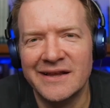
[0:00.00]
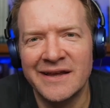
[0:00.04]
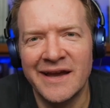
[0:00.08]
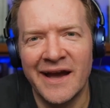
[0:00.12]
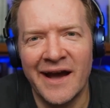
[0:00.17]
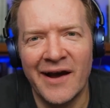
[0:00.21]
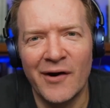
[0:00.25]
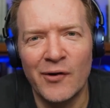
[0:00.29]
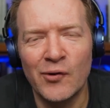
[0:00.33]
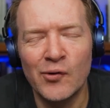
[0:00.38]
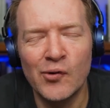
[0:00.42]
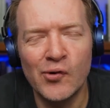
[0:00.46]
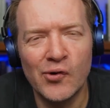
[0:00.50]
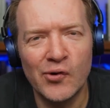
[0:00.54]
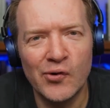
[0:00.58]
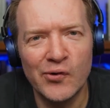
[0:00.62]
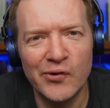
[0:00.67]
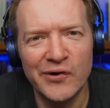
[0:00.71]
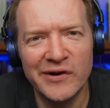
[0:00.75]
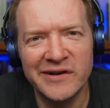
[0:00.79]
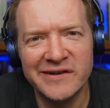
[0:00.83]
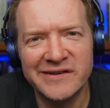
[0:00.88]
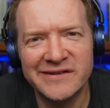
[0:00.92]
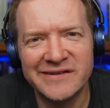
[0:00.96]

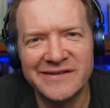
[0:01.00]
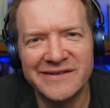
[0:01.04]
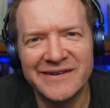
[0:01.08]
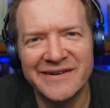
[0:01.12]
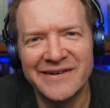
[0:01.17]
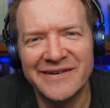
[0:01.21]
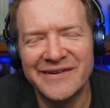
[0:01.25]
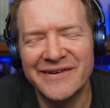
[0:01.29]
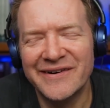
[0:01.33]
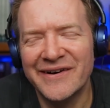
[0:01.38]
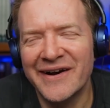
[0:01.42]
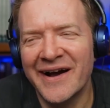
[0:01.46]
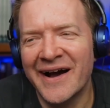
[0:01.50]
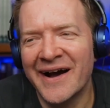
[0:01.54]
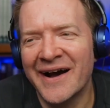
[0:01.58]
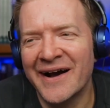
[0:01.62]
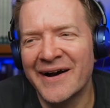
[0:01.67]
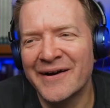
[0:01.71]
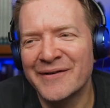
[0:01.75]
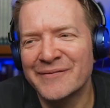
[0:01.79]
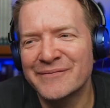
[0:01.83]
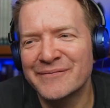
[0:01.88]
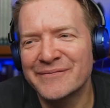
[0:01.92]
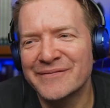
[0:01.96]
awkward,
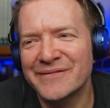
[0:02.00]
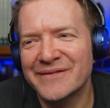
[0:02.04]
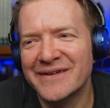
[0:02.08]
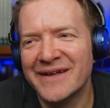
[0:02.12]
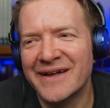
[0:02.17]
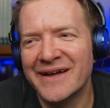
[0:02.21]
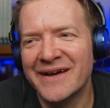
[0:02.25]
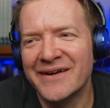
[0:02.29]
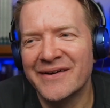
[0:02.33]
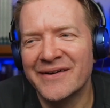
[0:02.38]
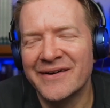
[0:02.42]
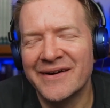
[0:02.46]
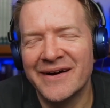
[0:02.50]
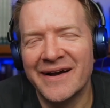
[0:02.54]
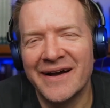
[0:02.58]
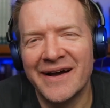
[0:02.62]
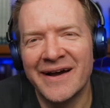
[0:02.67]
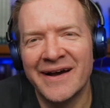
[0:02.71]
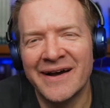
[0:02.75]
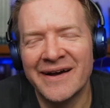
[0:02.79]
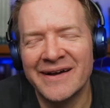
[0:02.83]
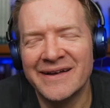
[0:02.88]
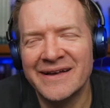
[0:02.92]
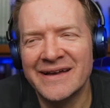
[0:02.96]
um,
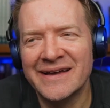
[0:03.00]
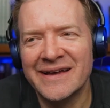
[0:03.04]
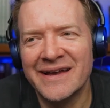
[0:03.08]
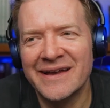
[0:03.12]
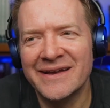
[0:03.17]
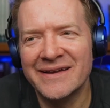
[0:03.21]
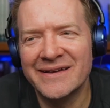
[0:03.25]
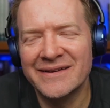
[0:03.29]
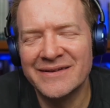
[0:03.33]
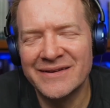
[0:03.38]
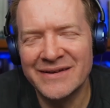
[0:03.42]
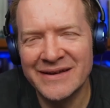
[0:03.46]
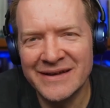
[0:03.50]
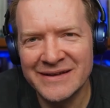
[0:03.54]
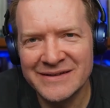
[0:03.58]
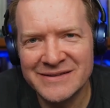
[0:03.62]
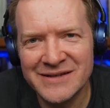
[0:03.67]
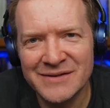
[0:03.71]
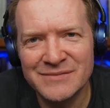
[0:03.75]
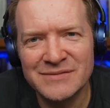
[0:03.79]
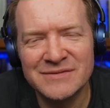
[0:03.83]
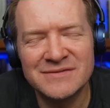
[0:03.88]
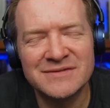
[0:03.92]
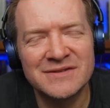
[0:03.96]
in terms
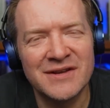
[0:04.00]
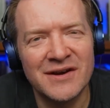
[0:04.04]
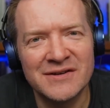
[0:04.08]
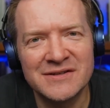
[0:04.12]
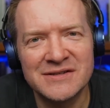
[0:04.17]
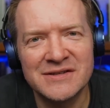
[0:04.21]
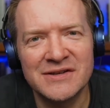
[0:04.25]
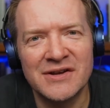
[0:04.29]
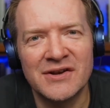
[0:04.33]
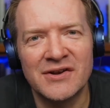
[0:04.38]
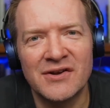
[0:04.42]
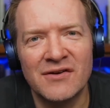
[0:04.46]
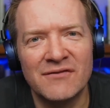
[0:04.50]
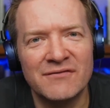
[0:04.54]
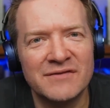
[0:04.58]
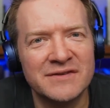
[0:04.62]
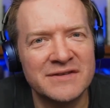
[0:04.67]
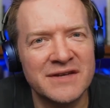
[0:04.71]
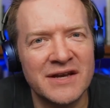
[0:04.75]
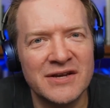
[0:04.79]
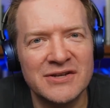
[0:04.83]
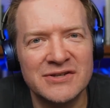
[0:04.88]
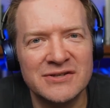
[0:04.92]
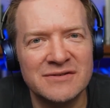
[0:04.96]
of starting a
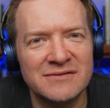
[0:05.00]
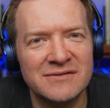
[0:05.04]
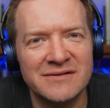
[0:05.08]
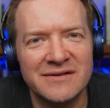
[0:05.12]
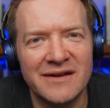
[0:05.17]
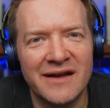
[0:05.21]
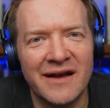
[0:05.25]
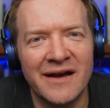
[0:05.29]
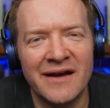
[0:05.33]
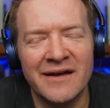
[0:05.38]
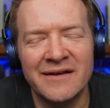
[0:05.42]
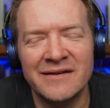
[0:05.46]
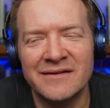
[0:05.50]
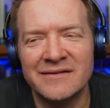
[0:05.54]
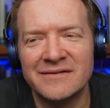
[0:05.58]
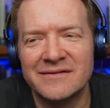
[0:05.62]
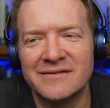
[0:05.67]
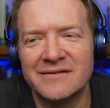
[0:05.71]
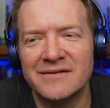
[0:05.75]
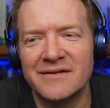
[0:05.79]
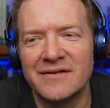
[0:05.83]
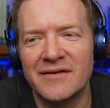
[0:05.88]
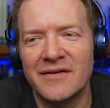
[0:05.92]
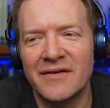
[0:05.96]
conversation. And
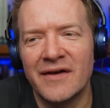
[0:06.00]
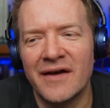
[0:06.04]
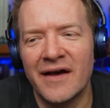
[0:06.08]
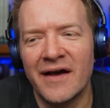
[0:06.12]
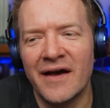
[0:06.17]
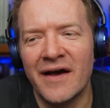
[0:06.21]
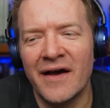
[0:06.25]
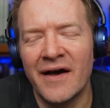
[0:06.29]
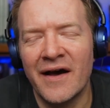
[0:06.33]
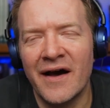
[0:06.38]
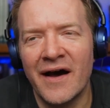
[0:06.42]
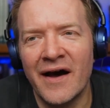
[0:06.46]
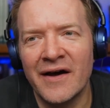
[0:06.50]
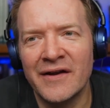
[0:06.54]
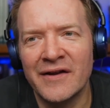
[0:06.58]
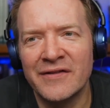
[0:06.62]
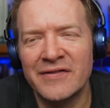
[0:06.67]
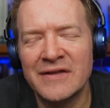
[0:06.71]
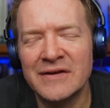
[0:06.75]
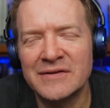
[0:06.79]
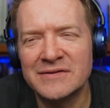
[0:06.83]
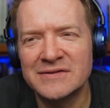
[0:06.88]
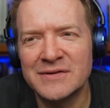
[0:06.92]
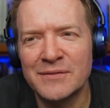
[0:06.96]
I
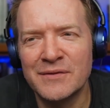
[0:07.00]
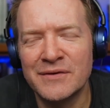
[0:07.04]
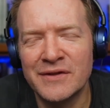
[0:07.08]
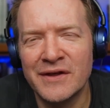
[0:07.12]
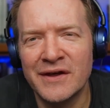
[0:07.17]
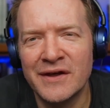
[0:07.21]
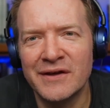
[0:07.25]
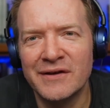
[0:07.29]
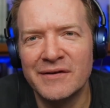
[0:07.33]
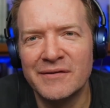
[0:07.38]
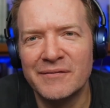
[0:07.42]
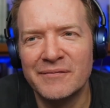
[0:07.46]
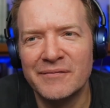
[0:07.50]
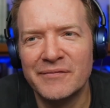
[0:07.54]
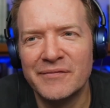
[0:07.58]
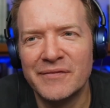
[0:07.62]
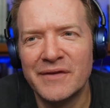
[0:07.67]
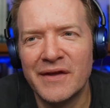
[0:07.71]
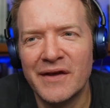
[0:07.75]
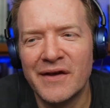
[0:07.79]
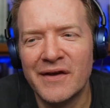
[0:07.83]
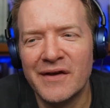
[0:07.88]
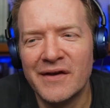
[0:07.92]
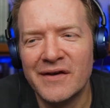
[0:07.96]
think some of the
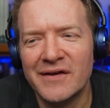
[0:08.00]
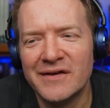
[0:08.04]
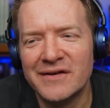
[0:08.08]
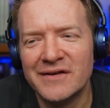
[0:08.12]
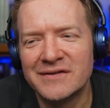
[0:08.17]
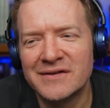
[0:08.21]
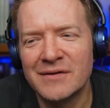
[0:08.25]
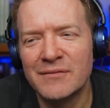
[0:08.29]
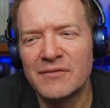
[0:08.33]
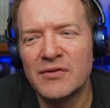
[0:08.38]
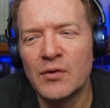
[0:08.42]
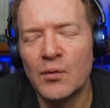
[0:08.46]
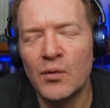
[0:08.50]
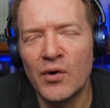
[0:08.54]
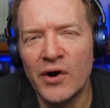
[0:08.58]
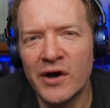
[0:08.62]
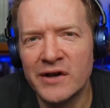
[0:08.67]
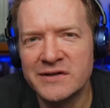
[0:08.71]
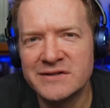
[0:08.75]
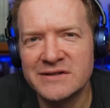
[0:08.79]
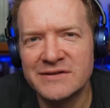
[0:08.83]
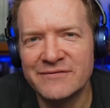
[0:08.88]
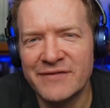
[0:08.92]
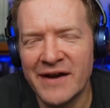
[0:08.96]

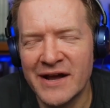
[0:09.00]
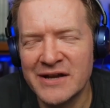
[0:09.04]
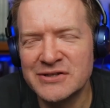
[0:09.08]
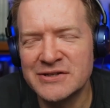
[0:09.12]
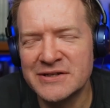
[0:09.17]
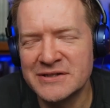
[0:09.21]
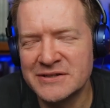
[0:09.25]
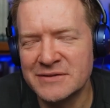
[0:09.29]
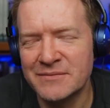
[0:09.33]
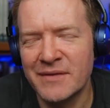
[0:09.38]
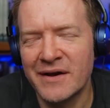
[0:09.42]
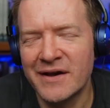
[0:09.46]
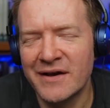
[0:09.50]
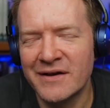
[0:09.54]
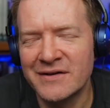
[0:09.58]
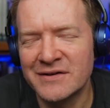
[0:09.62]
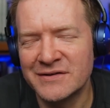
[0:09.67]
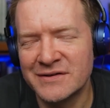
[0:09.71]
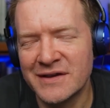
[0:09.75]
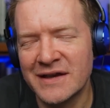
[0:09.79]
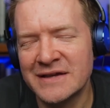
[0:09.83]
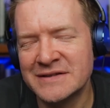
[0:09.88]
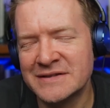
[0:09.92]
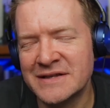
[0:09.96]
worst evangelism has
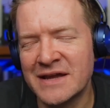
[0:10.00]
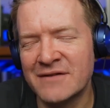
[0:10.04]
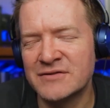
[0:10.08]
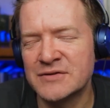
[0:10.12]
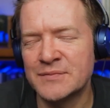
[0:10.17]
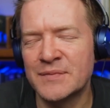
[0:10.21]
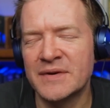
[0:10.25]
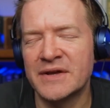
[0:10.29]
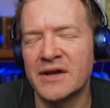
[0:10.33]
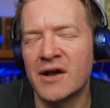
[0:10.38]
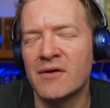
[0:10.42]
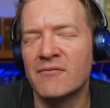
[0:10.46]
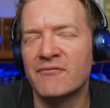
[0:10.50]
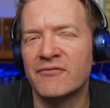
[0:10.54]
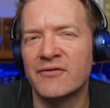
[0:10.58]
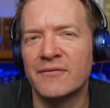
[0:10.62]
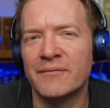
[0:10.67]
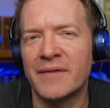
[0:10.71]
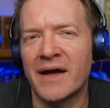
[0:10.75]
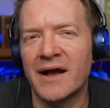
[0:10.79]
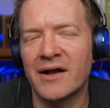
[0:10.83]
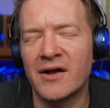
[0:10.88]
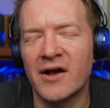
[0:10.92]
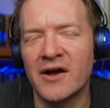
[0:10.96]
inevitably come from
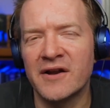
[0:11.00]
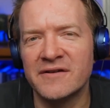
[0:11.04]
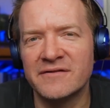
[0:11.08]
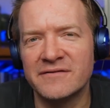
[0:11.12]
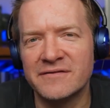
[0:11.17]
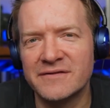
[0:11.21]
that kind of